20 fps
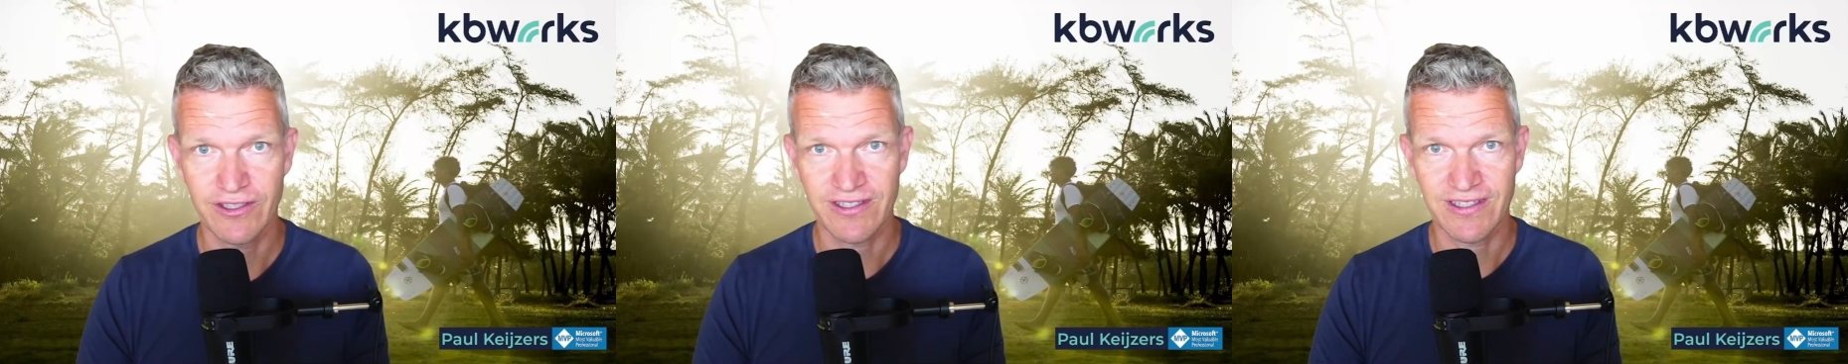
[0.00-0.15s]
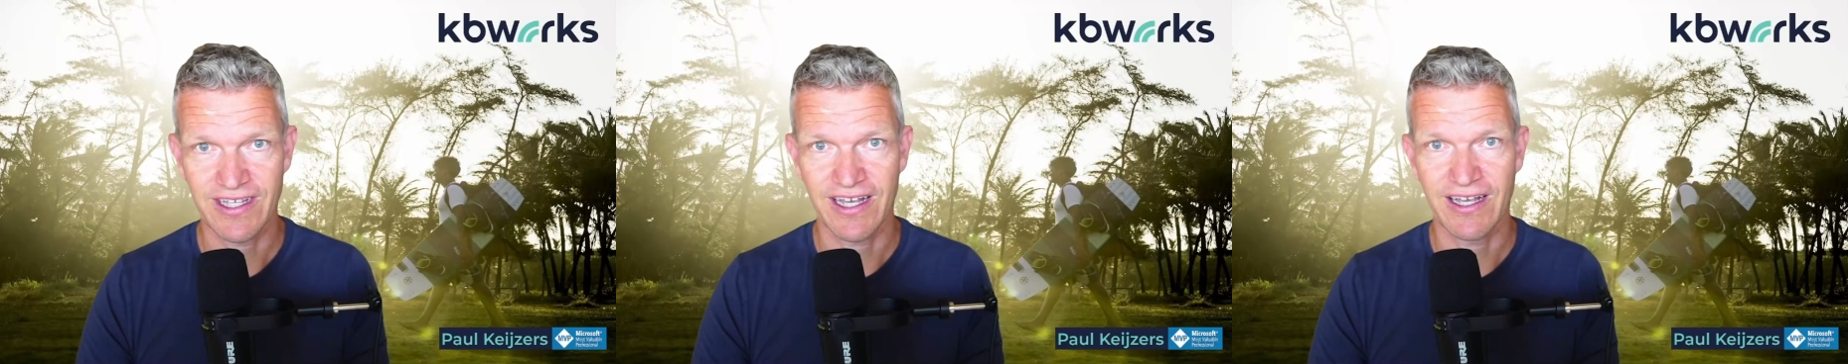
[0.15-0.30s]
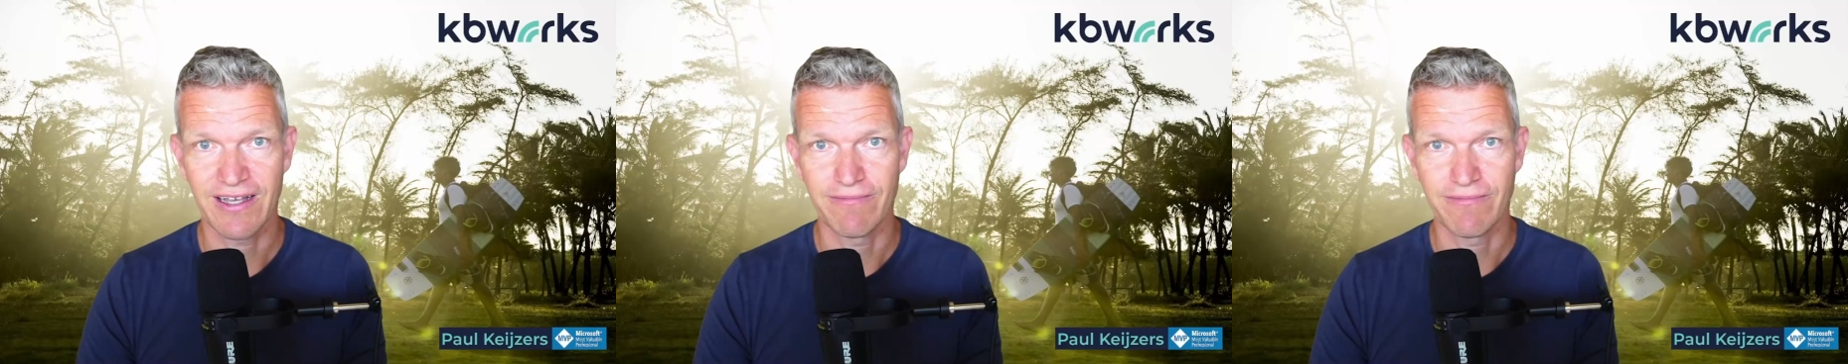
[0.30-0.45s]

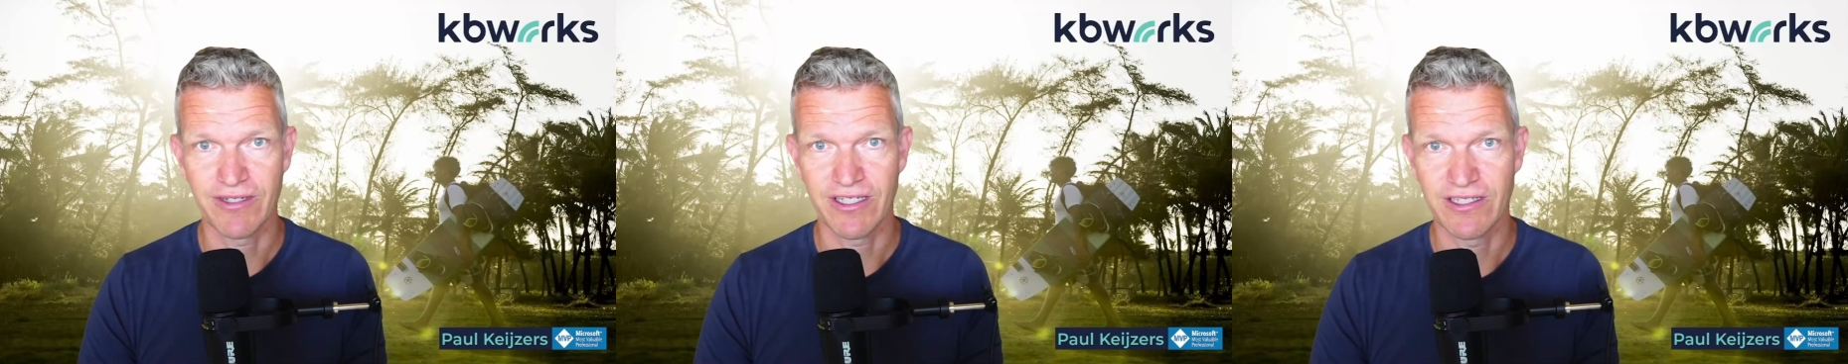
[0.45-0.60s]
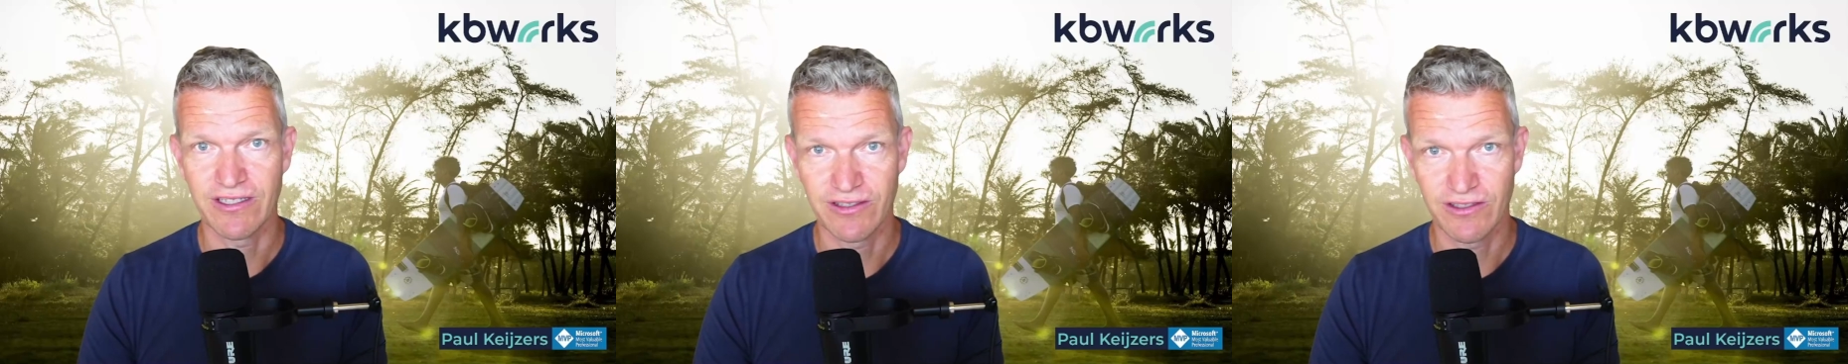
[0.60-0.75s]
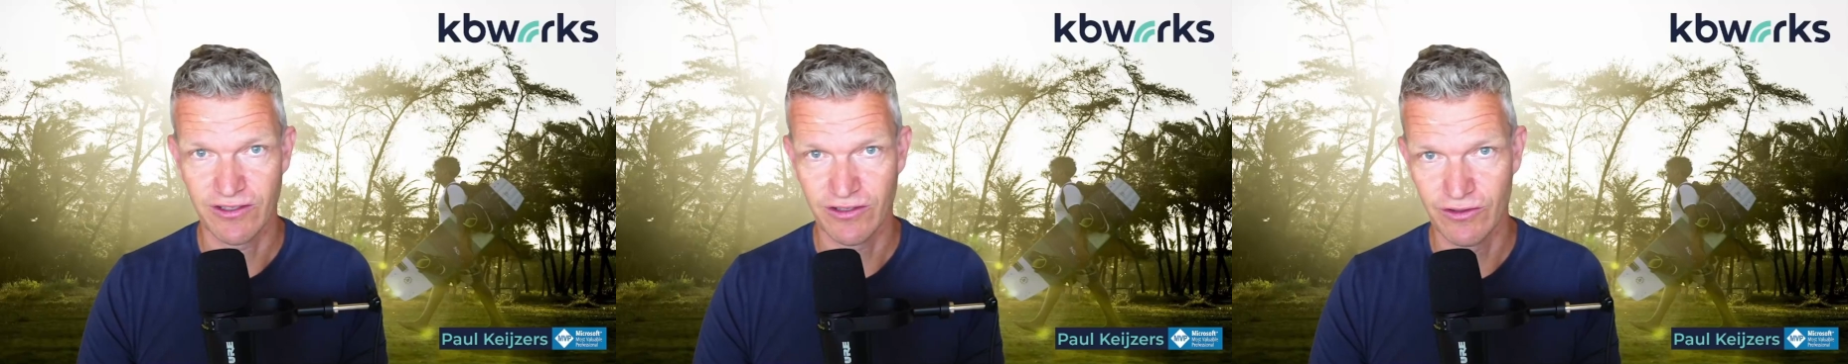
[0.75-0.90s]
time
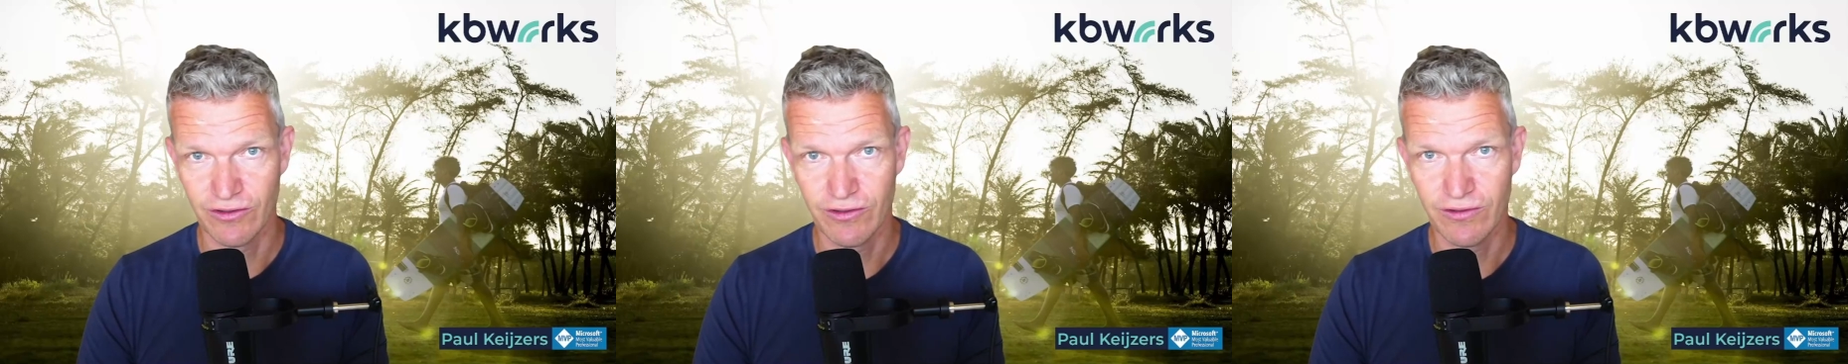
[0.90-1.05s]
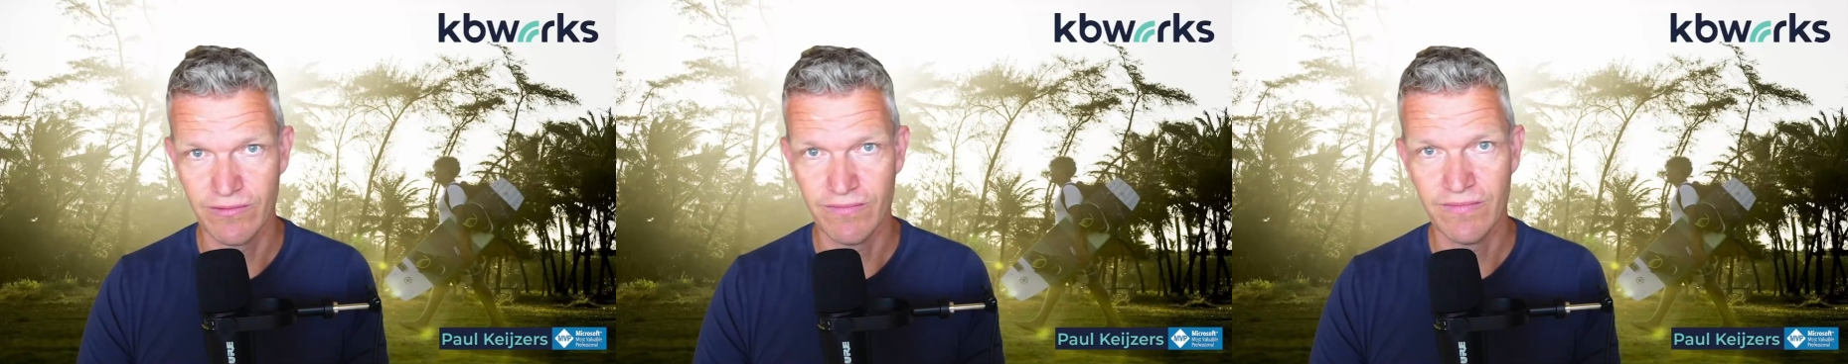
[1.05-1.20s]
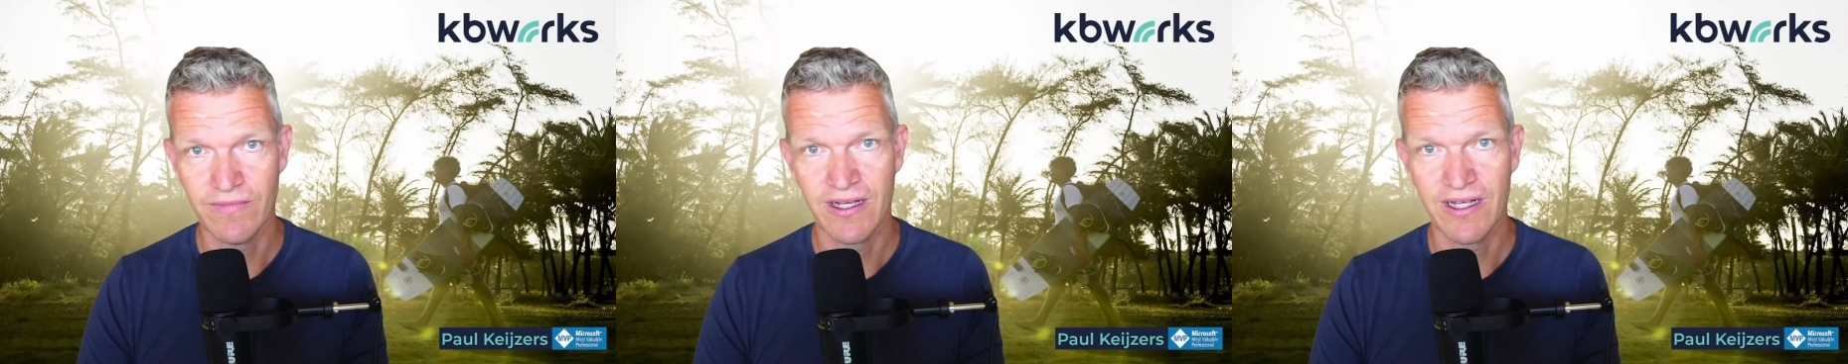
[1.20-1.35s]
in
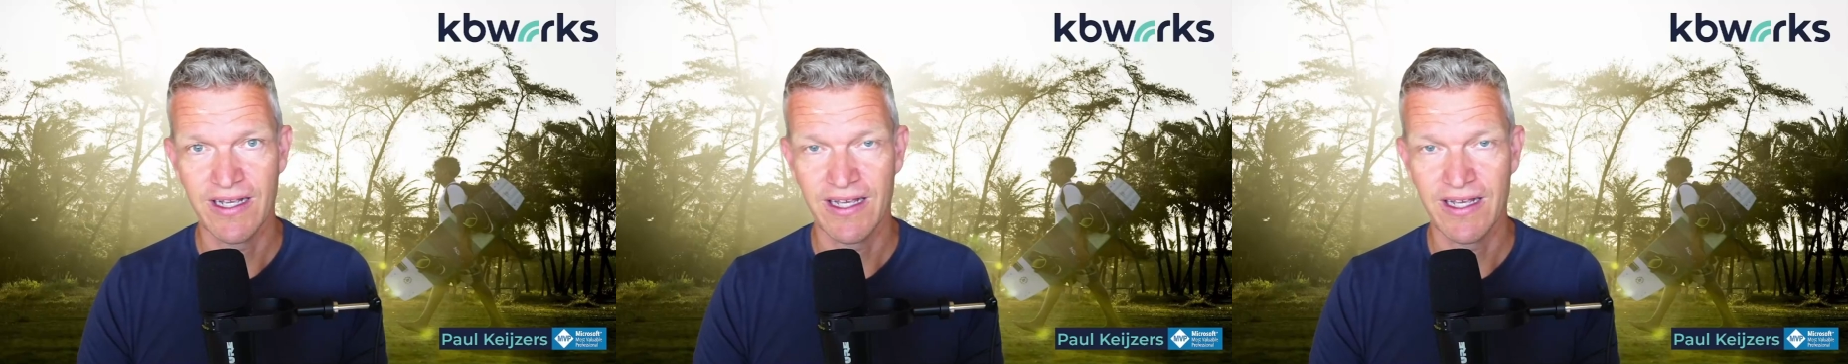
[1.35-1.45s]
Zoom,